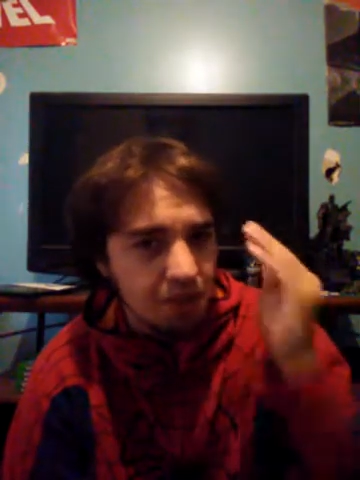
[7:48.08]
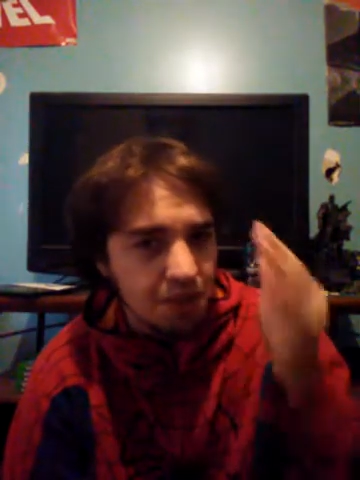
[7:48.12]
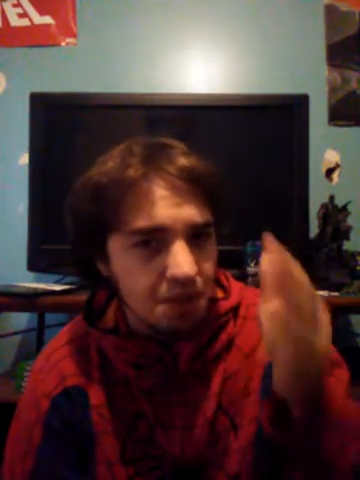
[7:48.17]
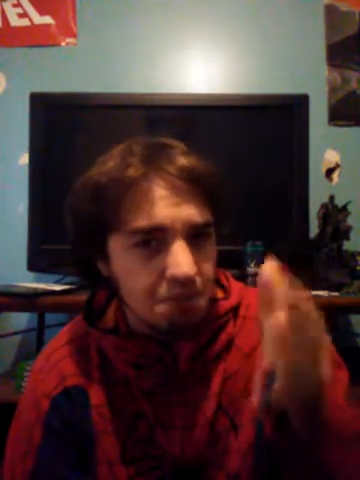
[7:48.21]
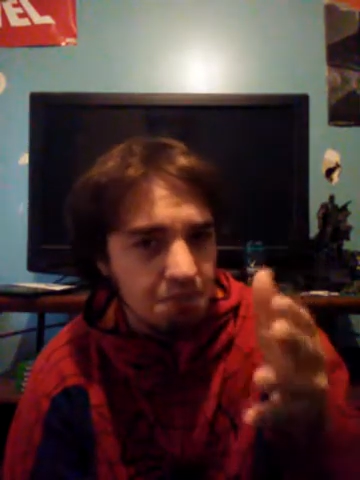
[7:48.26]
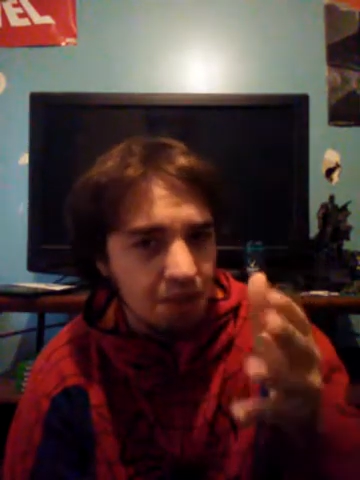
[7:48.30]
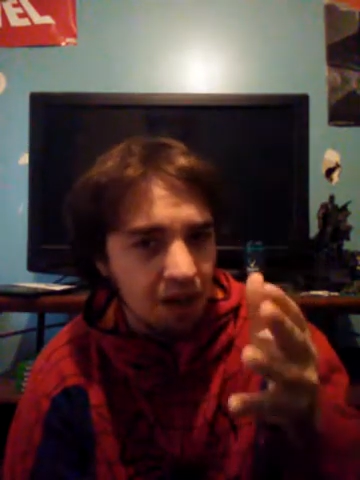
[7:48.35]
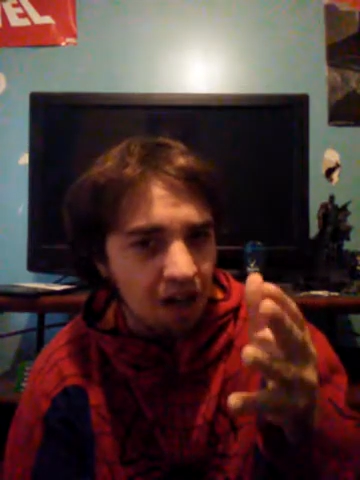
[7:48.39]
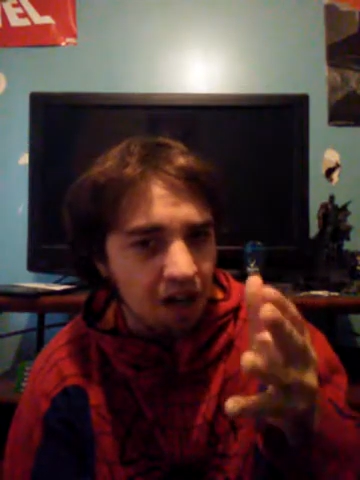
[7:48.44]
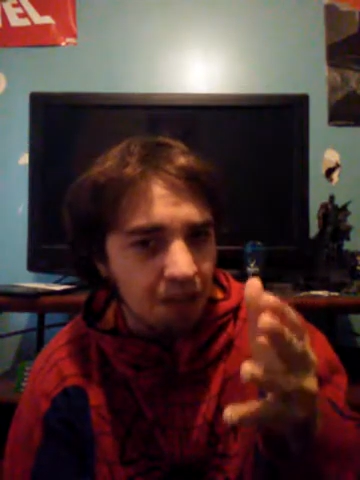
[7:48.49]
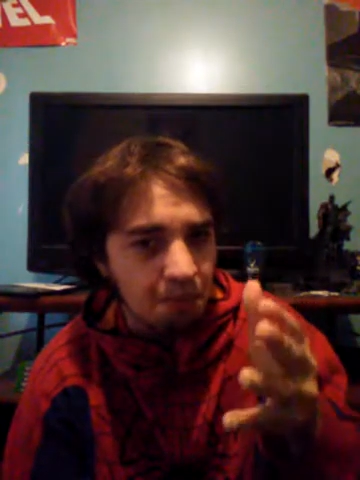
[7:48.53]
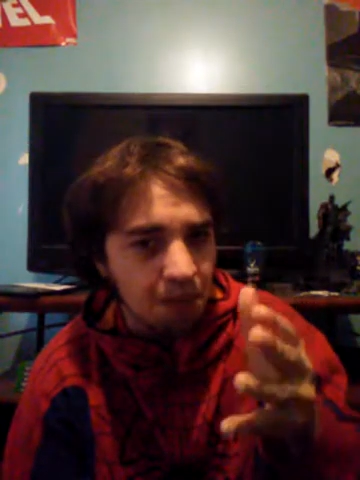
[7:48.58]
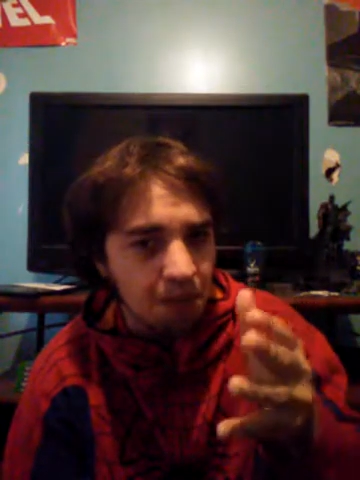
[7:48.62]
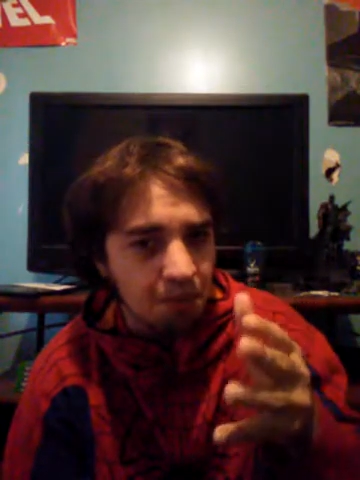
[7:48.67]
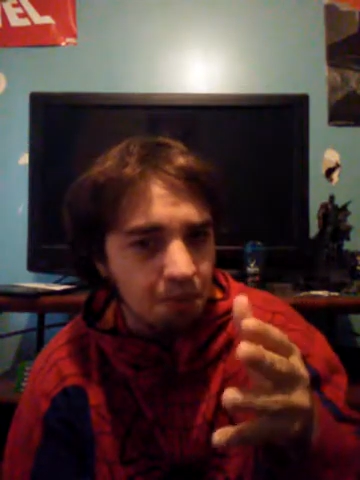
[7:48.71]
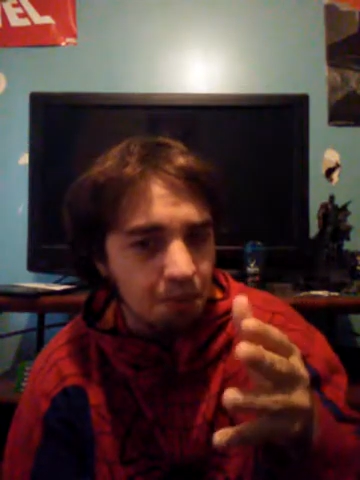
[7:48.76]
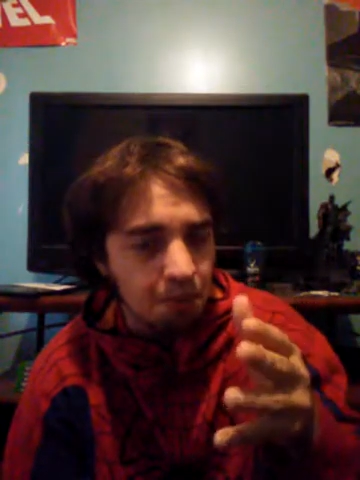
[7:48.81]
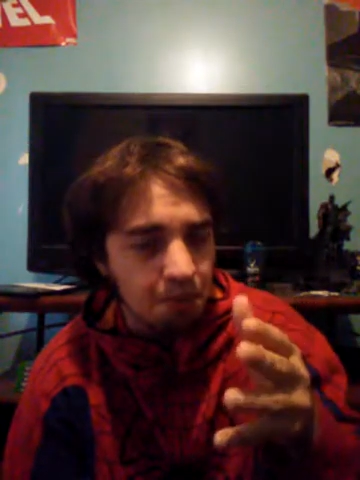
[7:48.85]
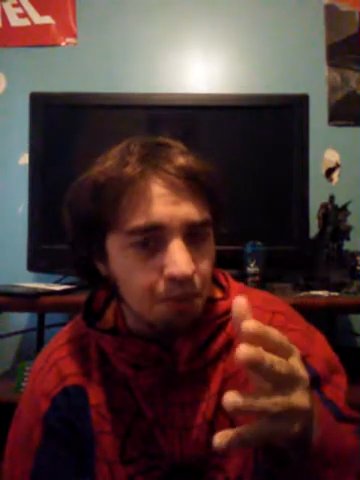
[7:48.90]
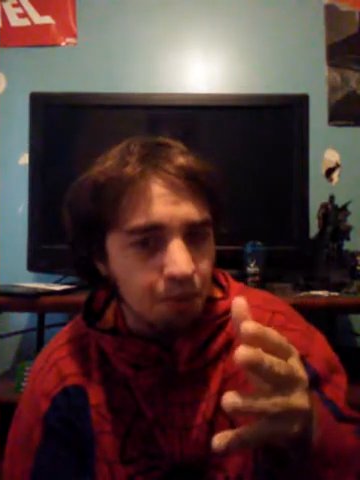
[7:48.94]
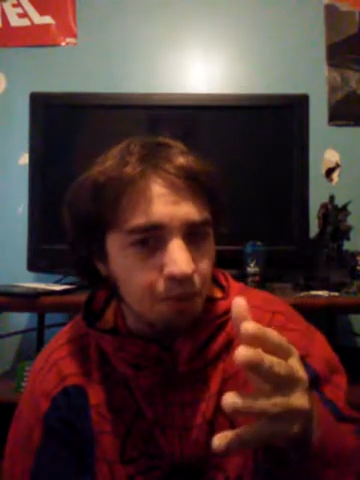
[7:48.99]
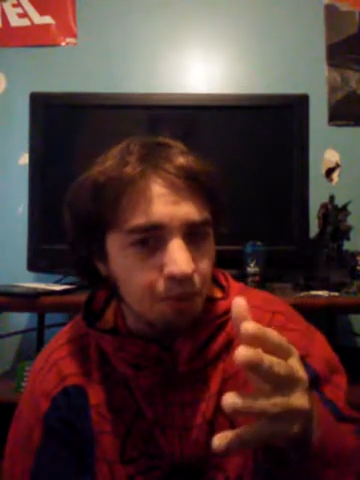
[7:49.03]

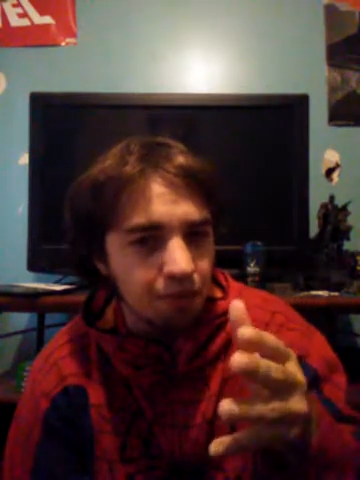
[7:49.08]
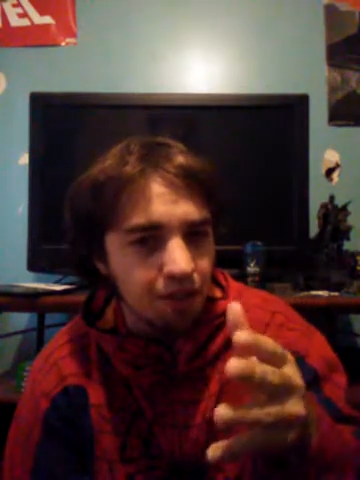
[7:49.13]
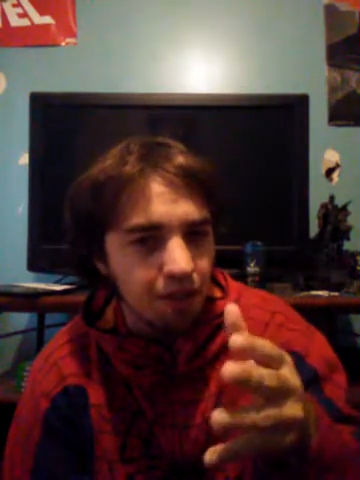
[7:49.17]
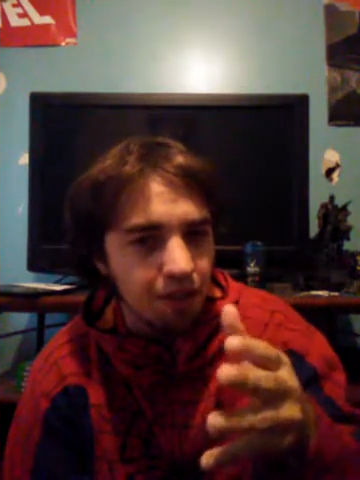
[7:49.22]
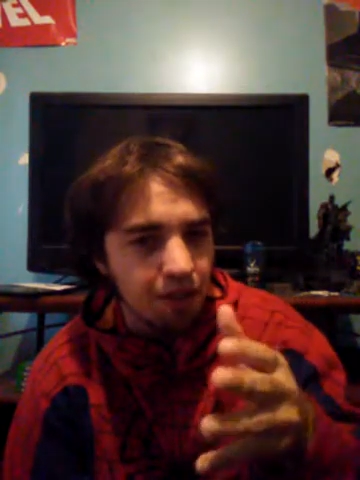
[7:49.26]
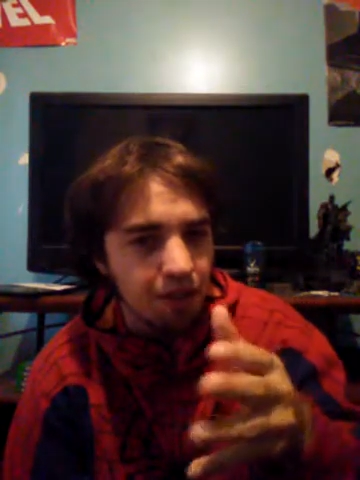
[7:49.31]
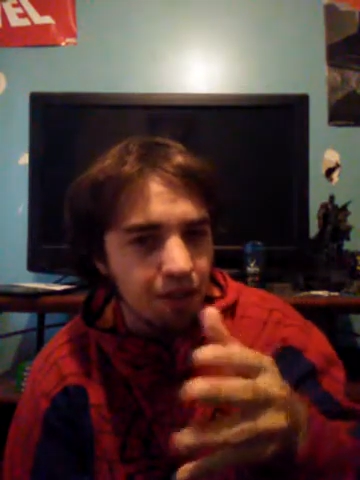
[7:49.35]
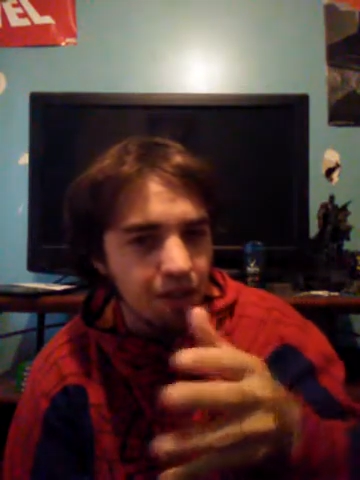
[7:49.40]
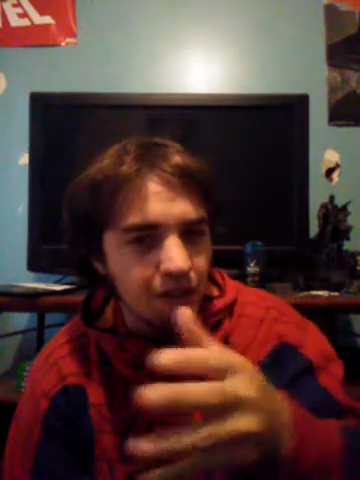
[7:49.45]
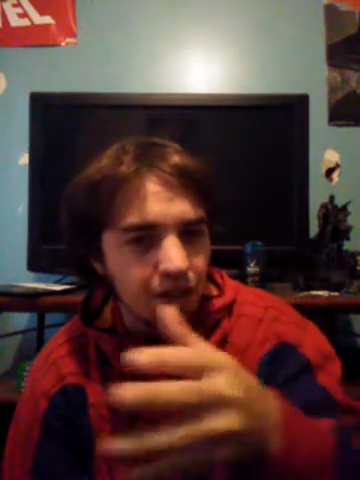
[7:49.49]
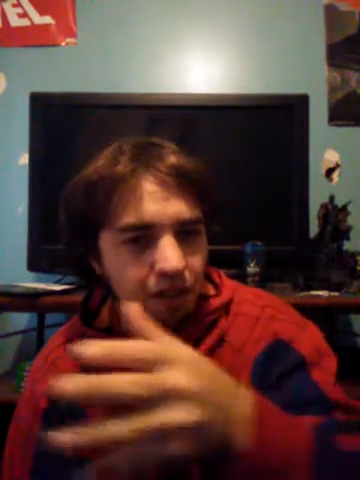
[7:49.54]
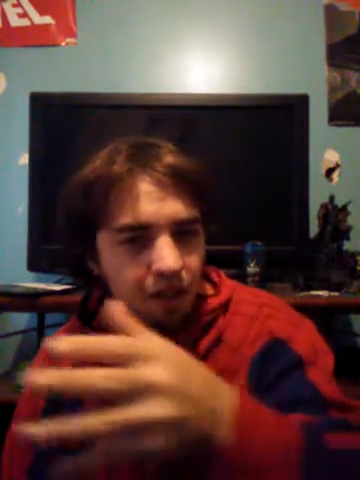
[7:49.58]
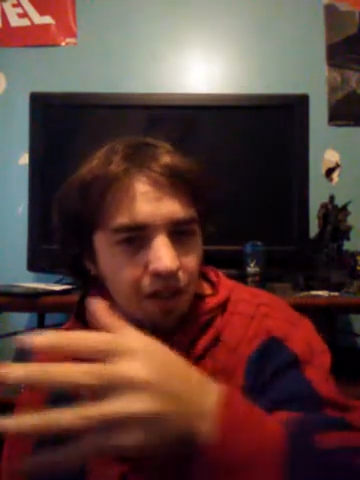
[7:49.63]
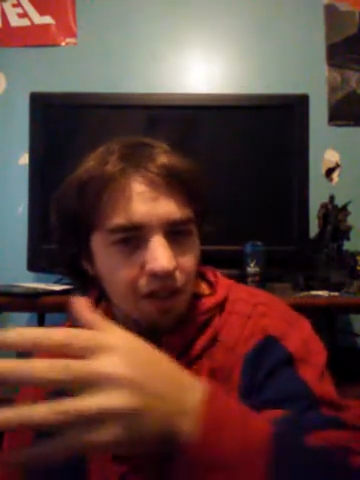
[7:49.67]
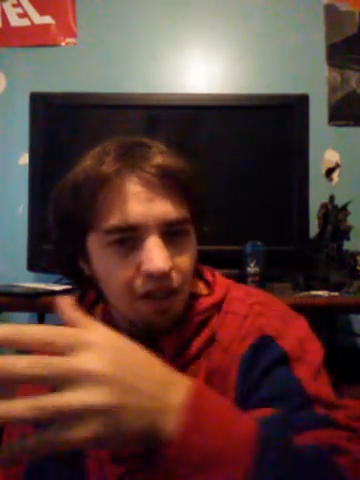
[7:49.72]
Spider-Man movie